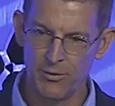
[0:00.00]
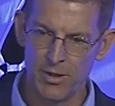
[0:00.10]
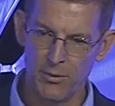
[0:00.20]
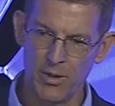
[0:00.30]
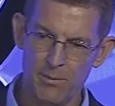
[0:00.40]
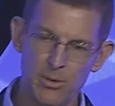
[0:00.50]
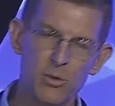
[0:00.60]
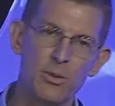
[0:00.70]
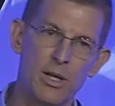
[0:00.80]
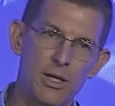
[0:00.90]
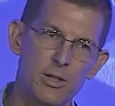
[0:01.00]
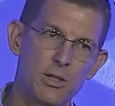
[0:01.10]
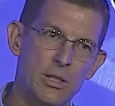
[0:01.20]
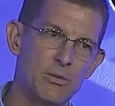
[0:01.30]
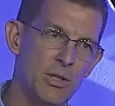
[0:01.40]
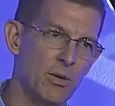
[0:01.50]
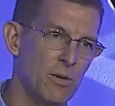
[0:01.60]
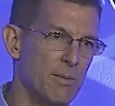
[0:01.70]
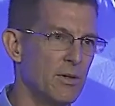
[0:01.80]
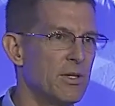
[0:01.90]
They want to build relationships. They want
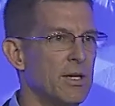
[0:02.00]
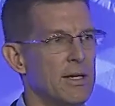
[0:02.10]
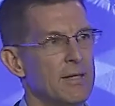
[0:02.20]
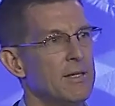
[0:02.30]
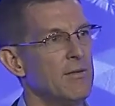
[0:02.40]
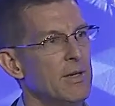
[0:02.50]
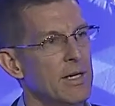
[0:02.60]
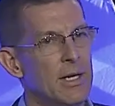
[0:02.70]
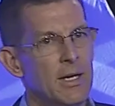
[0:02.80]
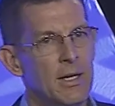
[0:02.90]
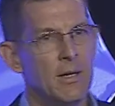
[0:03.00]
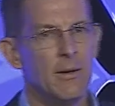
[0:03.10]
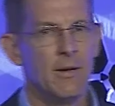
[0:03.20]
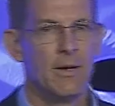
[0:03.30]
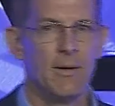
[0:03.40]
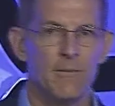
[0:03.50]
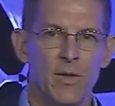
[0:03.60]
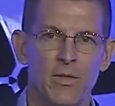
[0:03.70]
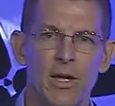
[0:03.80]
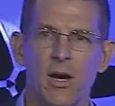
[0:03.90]
to build connectivity.
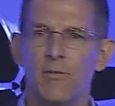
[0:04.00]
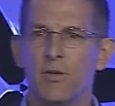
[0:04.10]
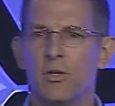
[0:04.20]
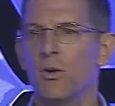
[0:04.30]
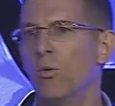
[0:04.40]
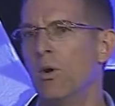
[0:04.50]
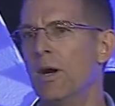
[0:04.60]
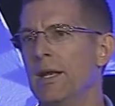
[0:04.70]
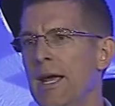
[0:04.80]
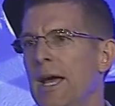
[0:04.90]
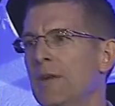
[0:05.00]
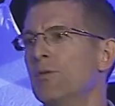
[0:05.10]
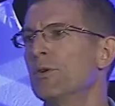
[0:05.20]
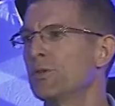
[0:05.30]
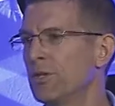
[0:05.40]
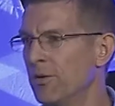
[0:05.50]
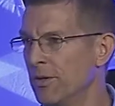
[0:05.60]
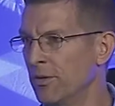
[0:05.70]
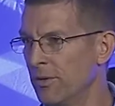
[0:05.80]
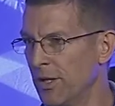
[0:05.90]
They often don't want
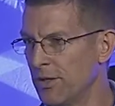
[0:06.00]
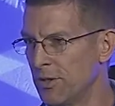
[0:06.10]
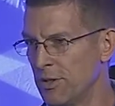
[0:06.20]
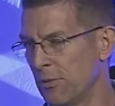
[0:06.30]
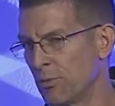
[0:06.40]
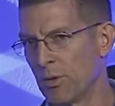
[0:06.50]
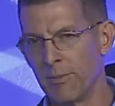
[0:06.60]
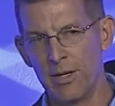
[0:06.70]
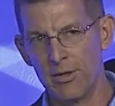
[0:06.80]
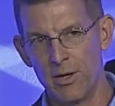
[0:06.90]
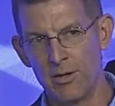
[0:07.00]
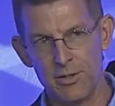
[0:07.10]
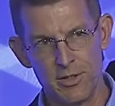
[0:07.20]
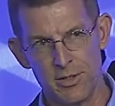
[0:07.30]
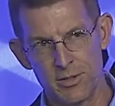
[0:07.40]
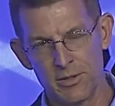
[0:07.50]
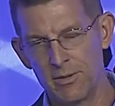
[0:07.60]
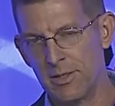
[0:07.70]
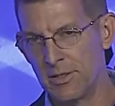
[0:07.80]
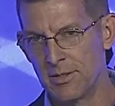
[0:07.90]
adversarial relationships. One of my daughters is
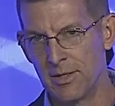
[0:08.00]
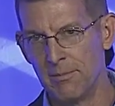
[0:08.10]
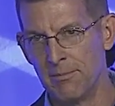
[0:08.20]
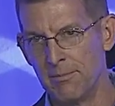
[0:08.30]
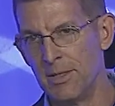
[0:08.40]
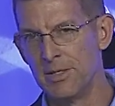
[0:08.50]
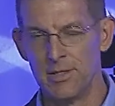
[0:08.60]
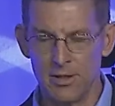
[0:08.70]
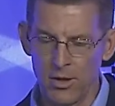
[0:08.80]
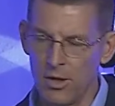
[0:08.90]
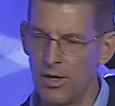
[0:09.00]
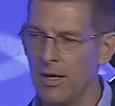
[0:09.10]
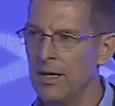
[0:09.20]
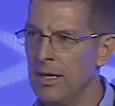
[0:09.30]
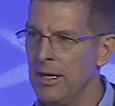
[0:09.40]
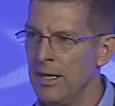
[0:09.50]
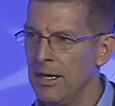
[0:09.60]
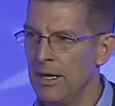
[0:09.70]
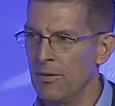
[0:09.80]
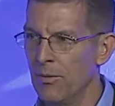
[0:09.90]
in law,
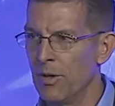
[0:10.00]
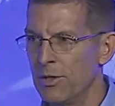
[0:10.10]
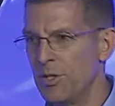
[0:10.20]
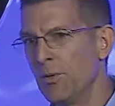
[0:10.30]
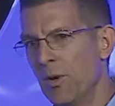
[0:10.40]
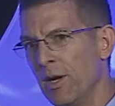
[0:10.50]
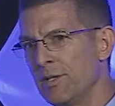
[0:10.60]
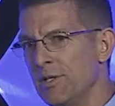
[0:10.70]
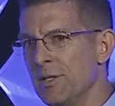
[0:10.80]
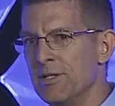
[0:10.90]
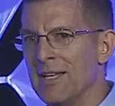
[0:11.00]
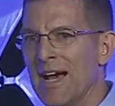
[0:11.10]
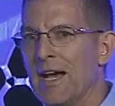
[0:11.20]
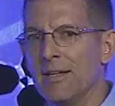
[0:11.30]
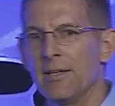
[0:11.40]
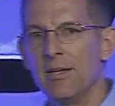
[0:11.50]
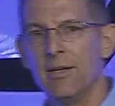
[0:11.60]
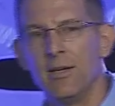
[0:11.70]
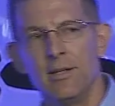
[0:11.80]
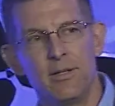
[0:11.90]
and what she wants is not
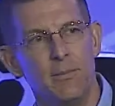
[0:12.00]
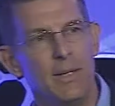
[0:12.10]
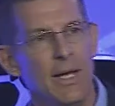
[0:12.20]
to be